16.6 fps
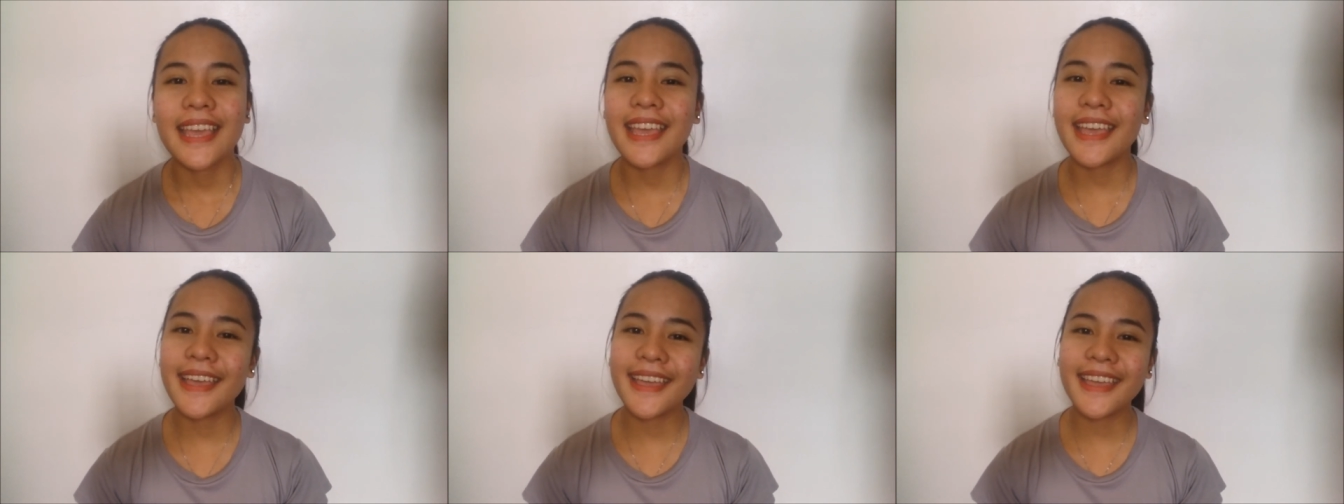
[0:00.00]

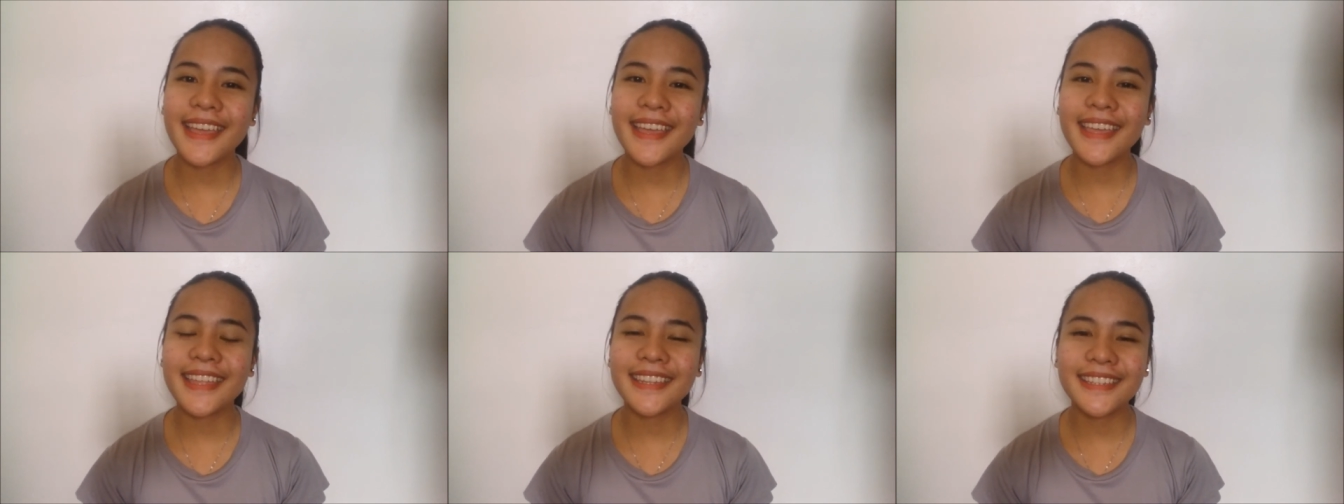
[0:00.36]

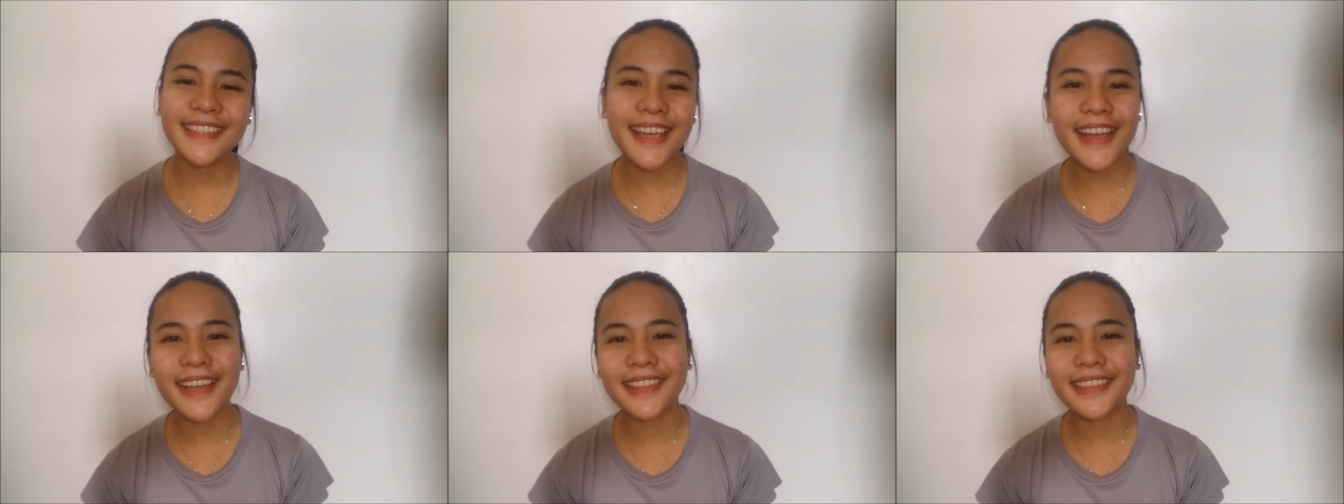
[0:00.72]
And
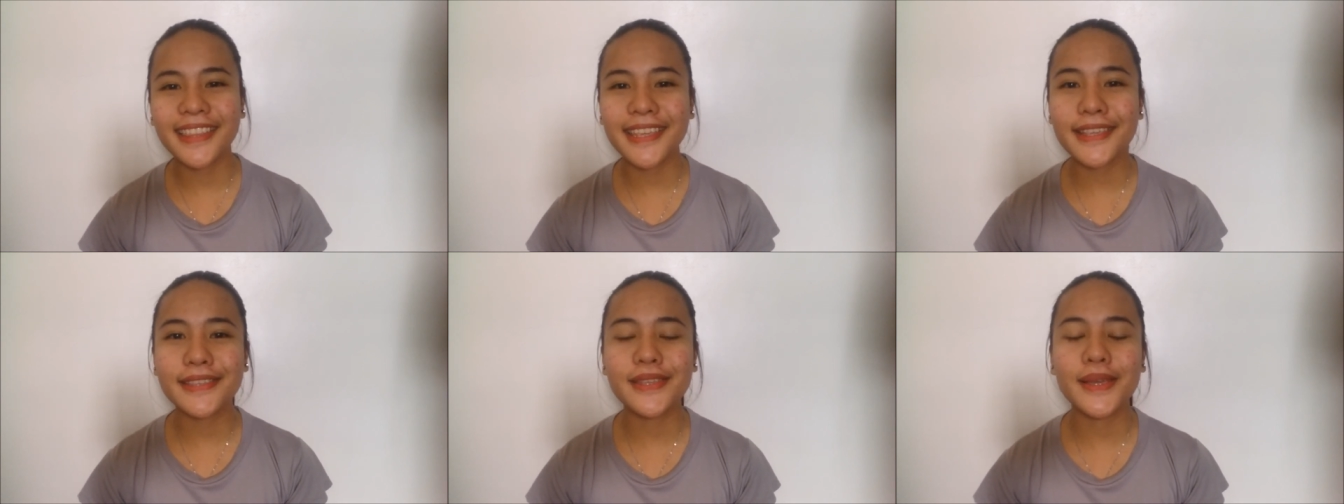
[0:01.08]
yan,
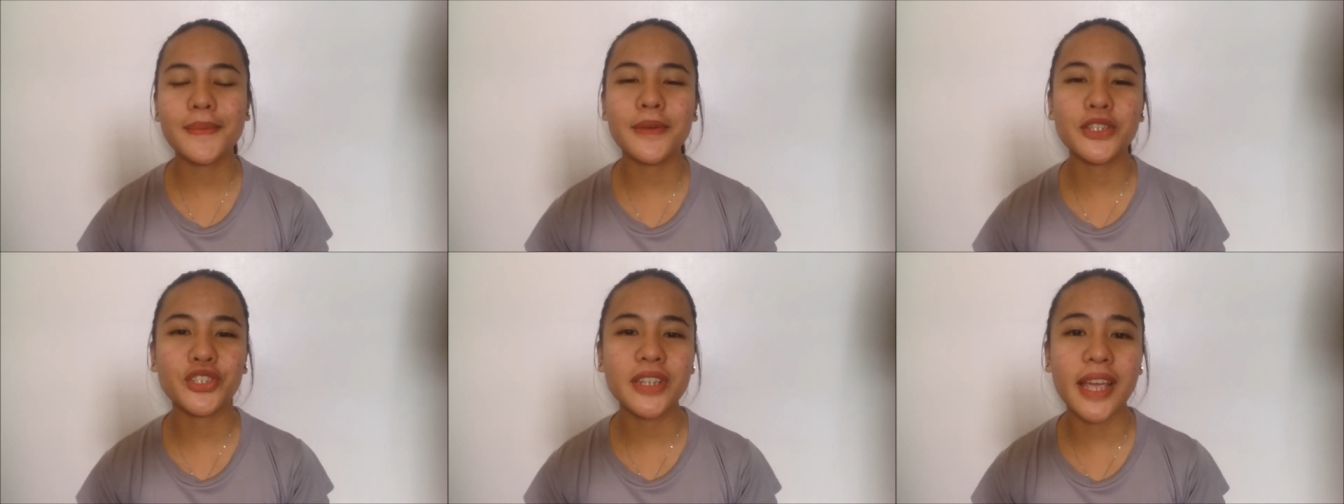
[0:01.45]
thank you so
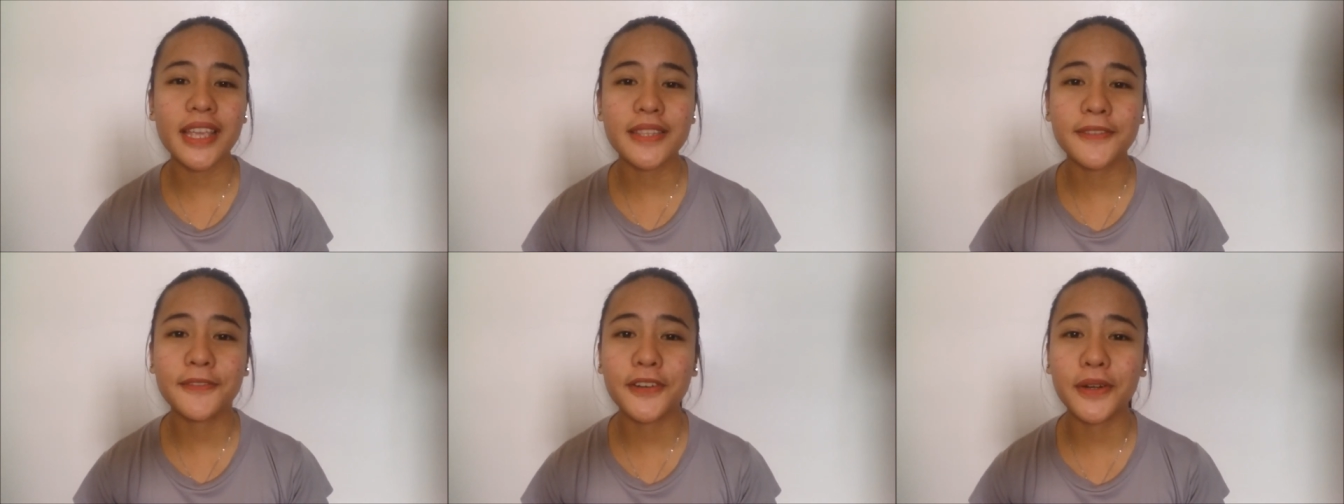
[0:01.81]
much
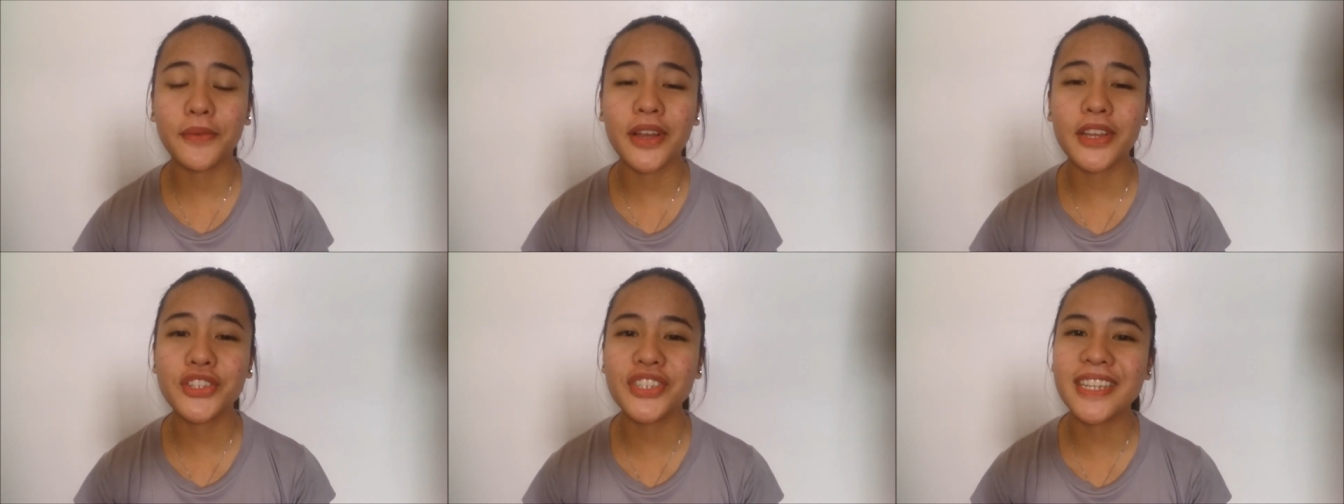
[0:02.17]
guys for
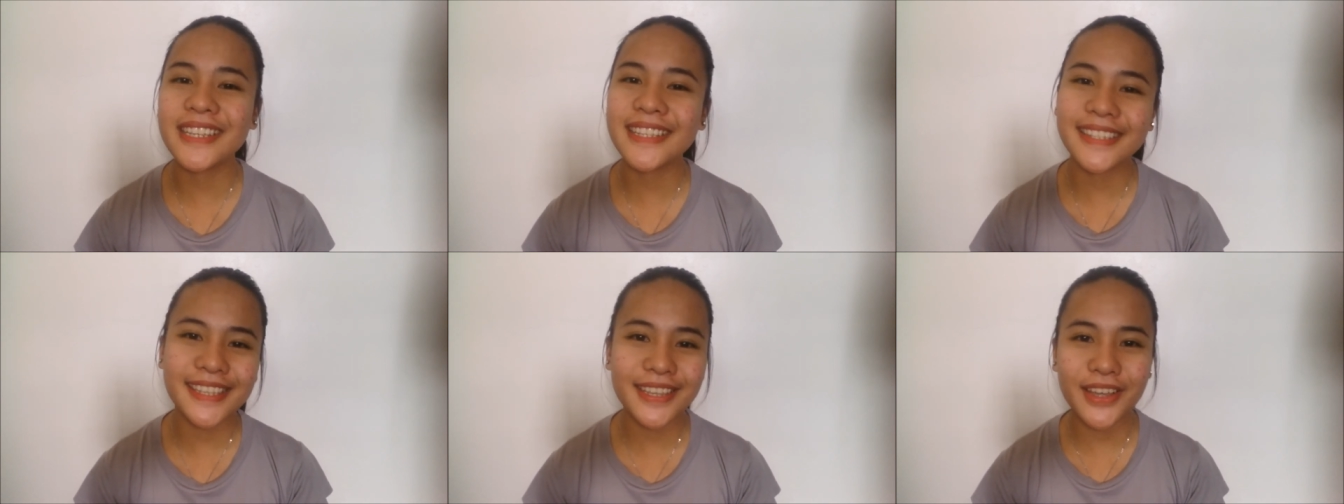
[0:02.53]

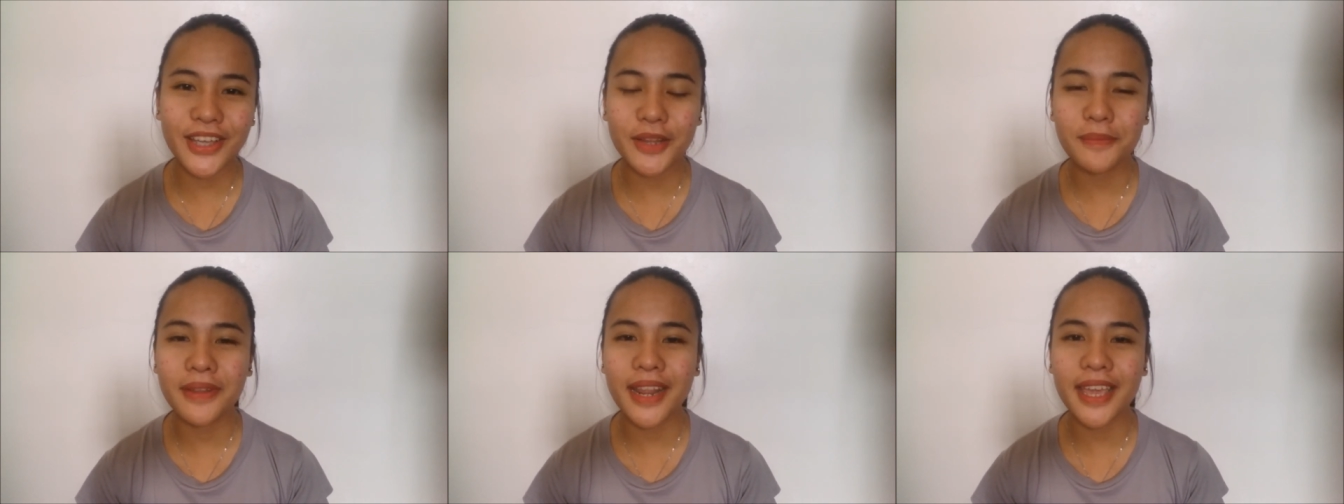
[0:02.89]
watching. See
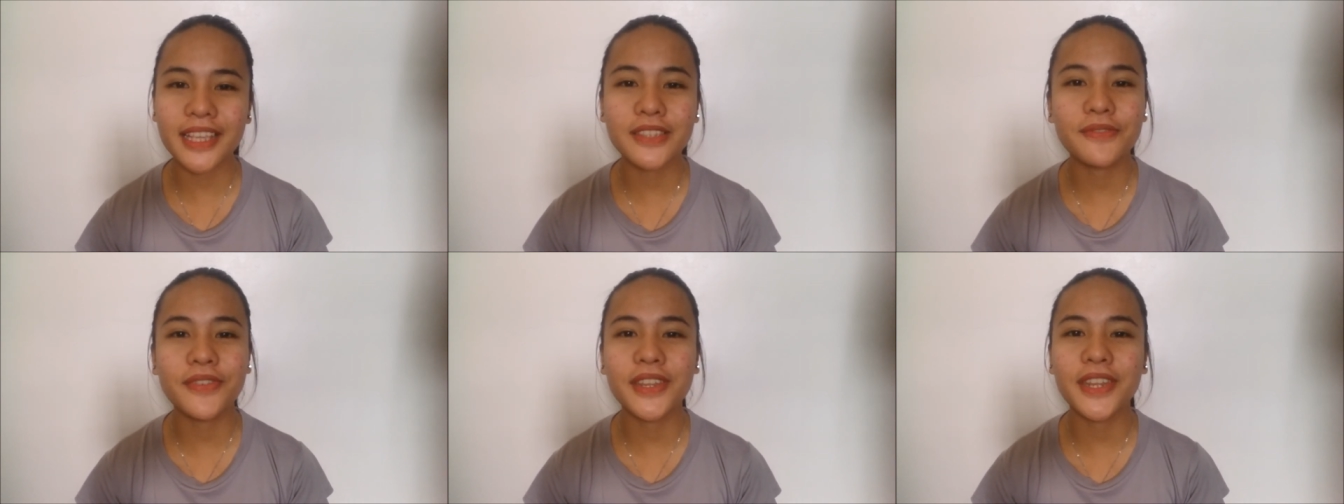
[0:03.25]
you on my
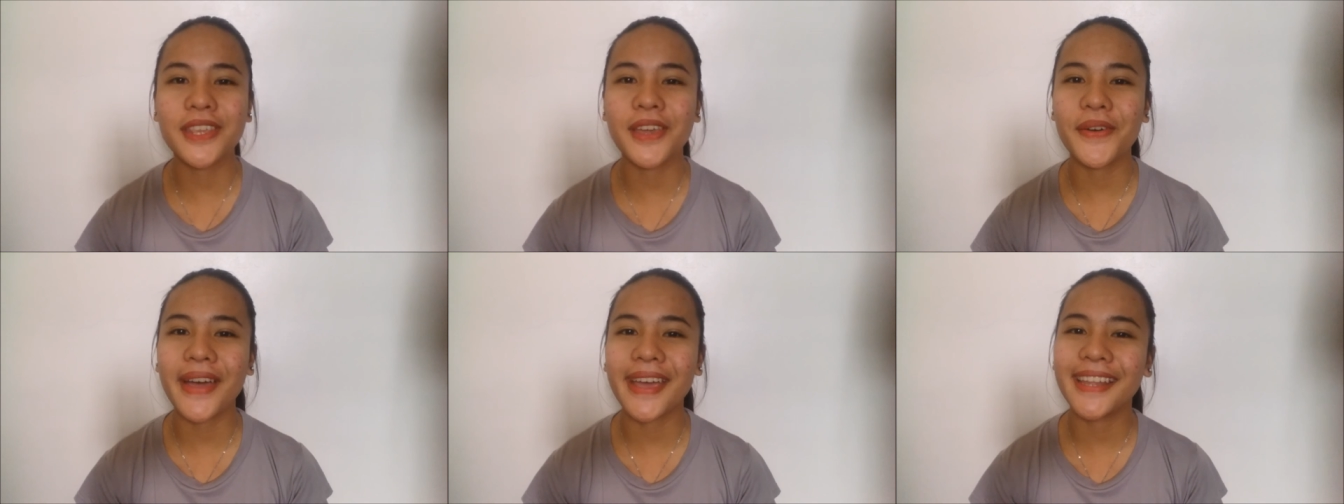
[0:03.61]
next
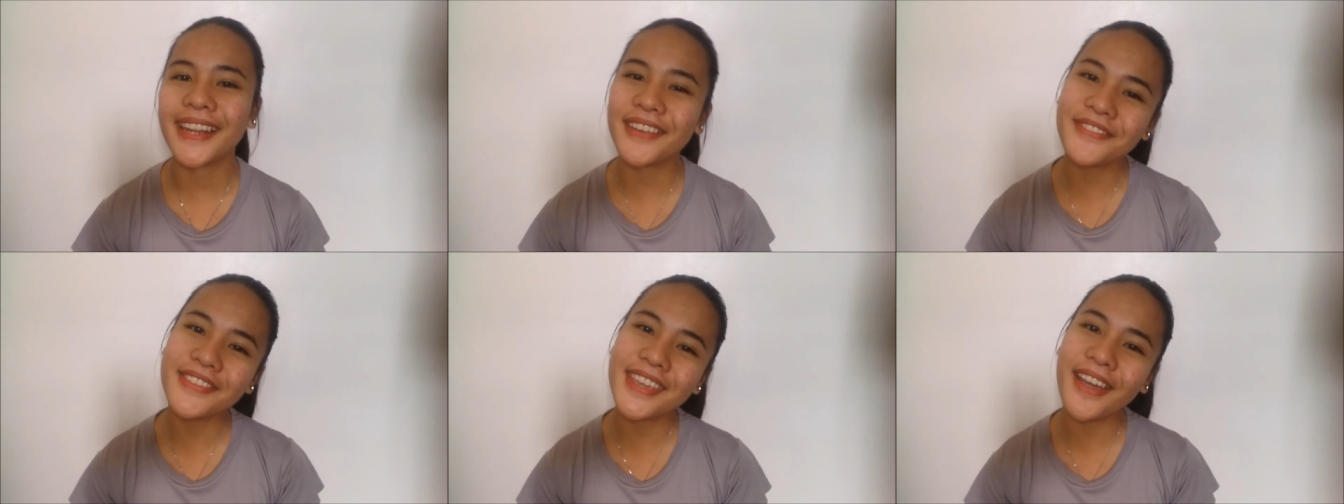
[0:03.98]
video. I
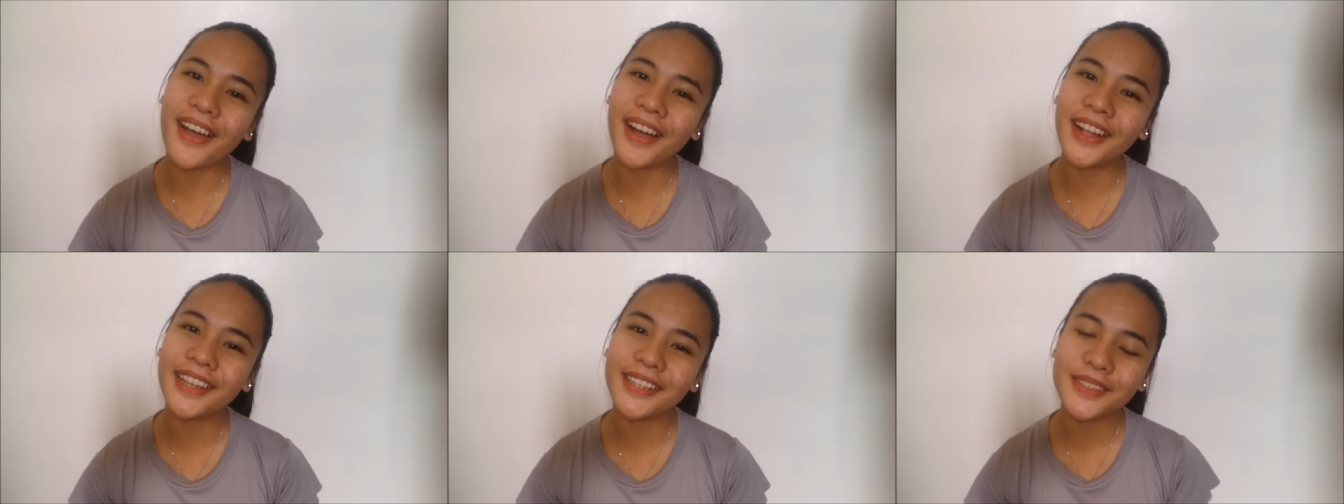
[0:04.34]
love
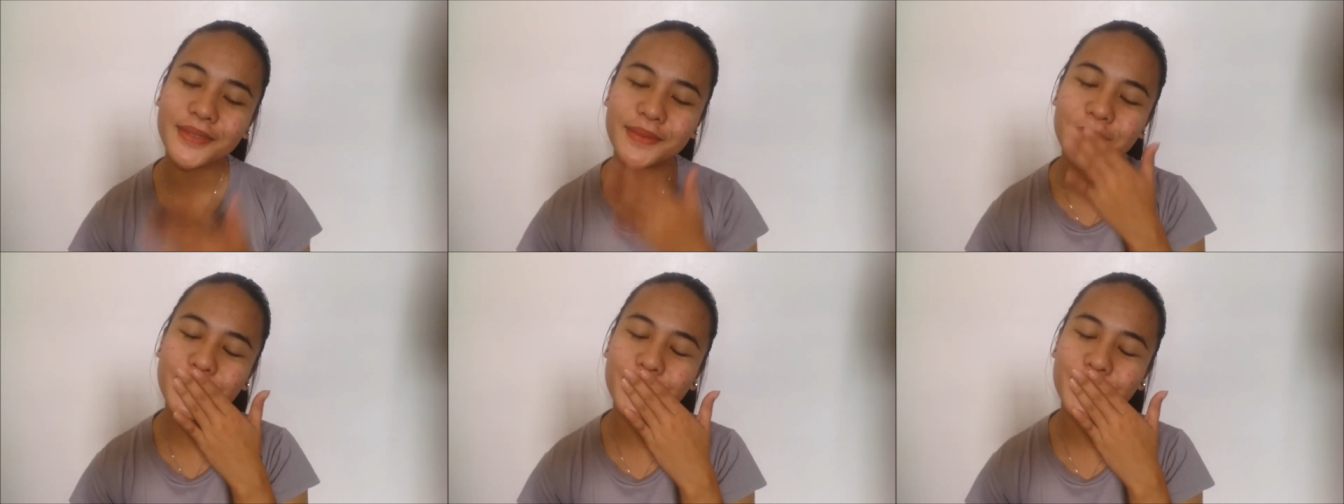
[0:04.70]
y'all!